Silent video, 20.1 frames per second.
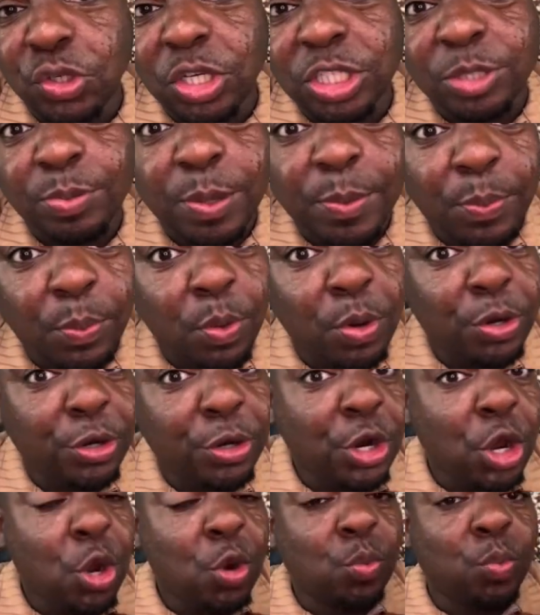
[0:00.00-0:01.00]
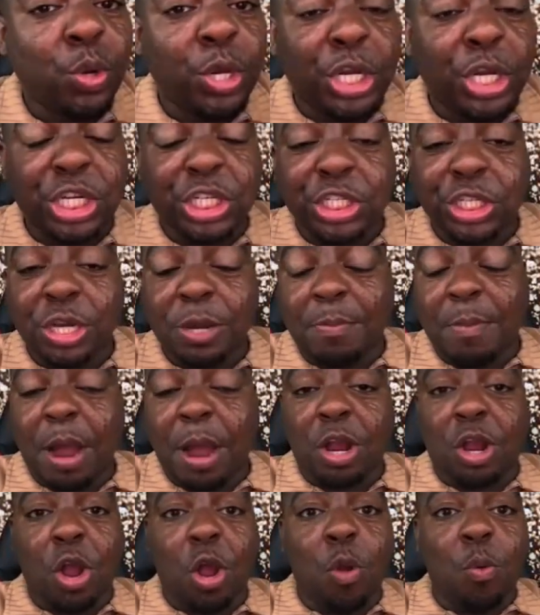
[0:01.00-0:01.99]
Because people want to know where's
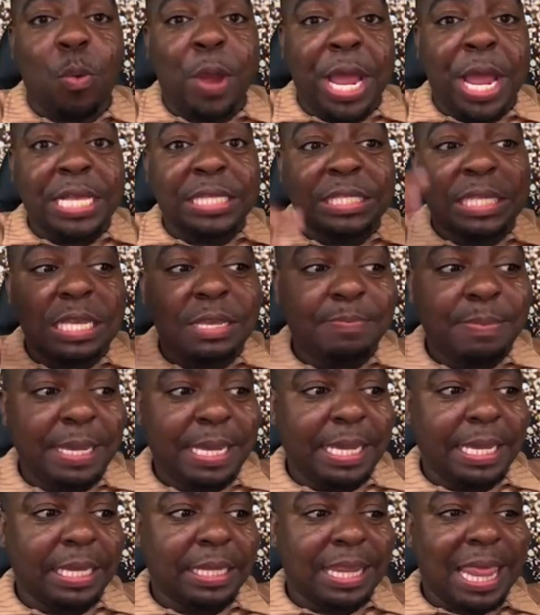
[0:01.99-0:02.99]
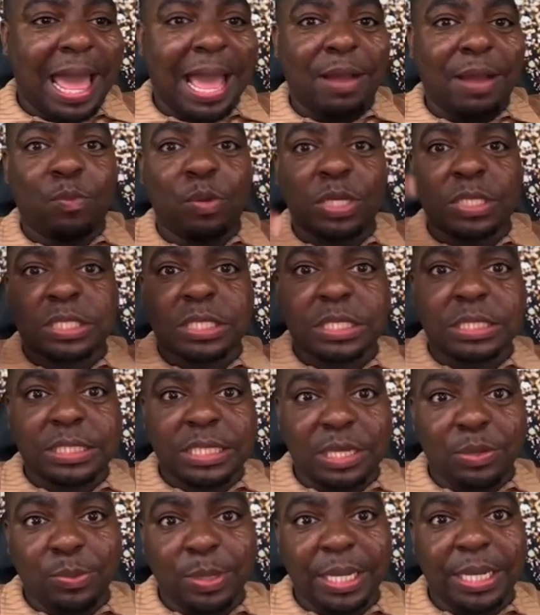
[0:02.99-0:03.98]
Shamarco? where's he being? Like, what's the
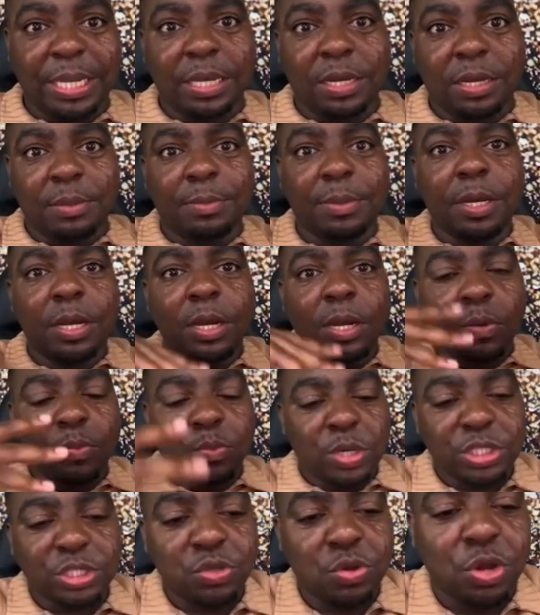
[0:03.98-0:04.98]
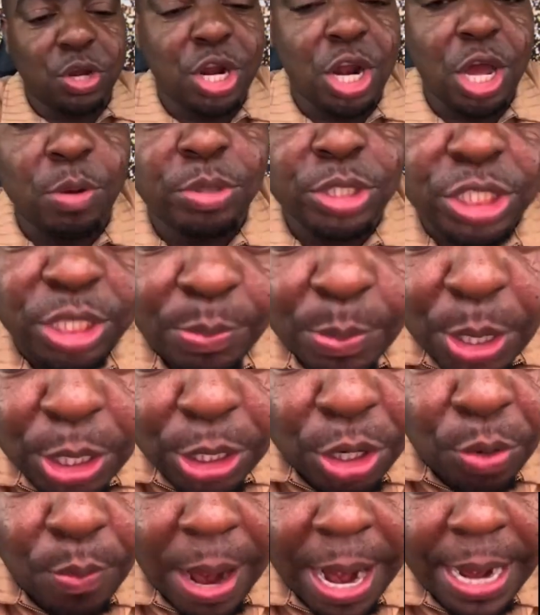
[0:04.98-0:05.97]
tea with him? What's going on with Shamarco?